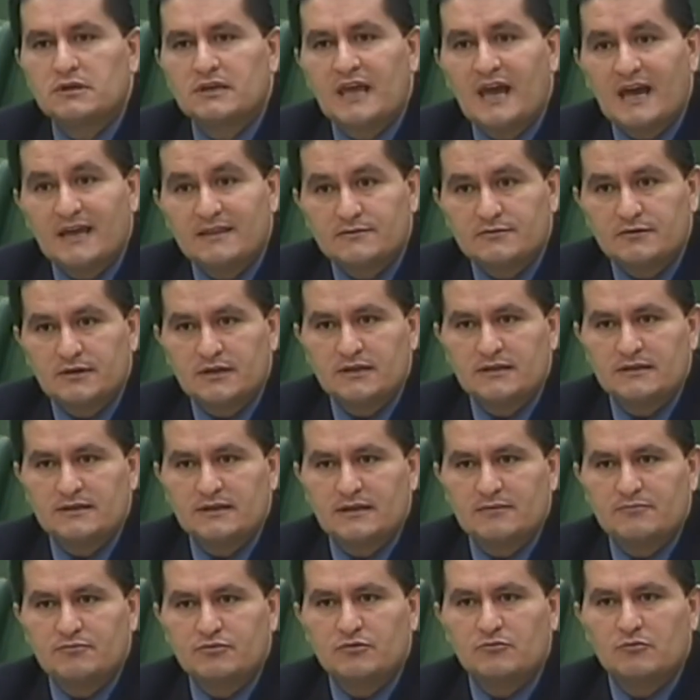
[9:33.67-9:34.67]
gathering
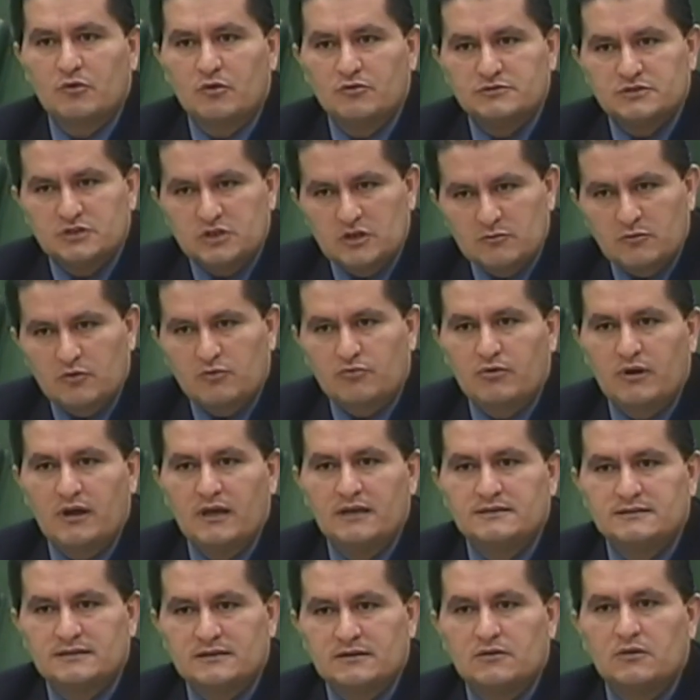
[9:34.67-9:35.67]
that promotes human
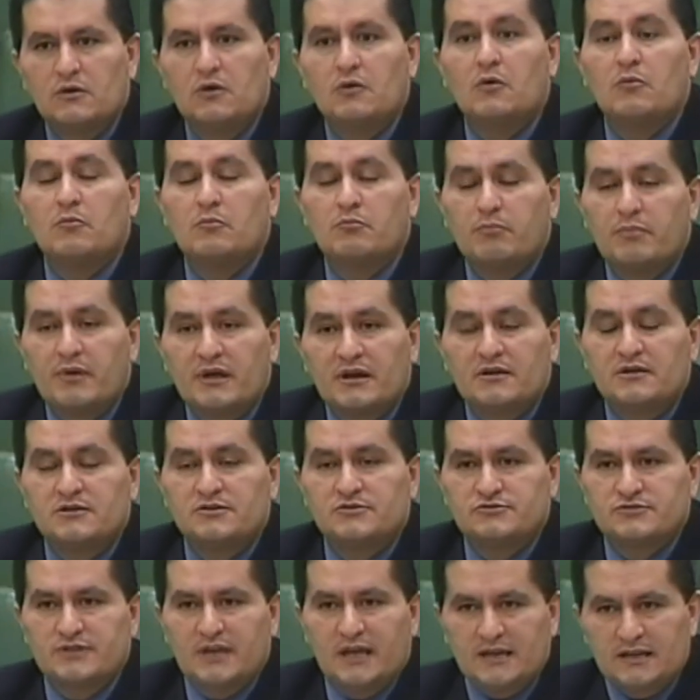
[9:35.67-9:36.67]
rights and a better
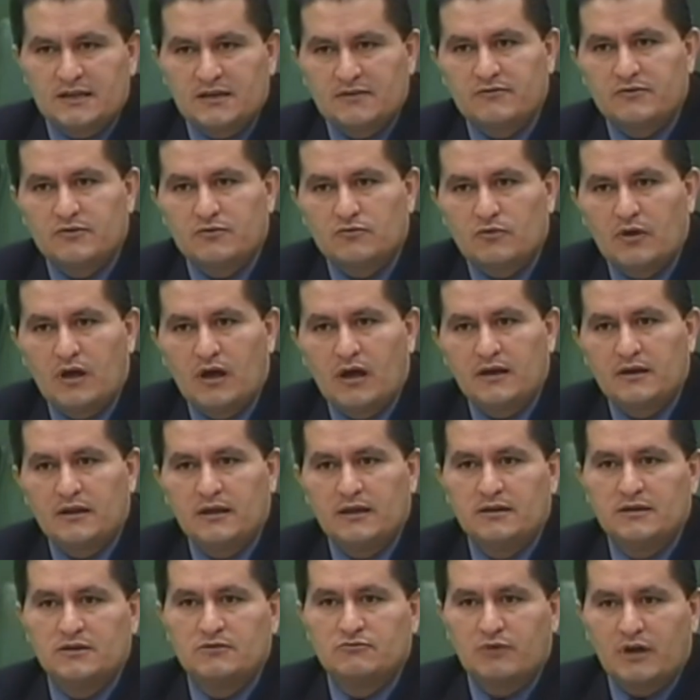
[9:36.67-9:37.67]
understanding of Iran
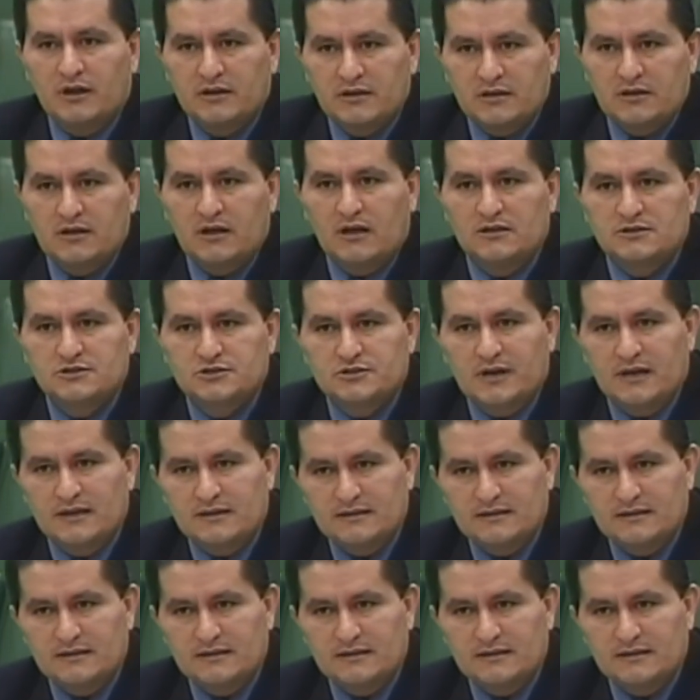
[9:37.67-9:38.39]
and Iranian culture.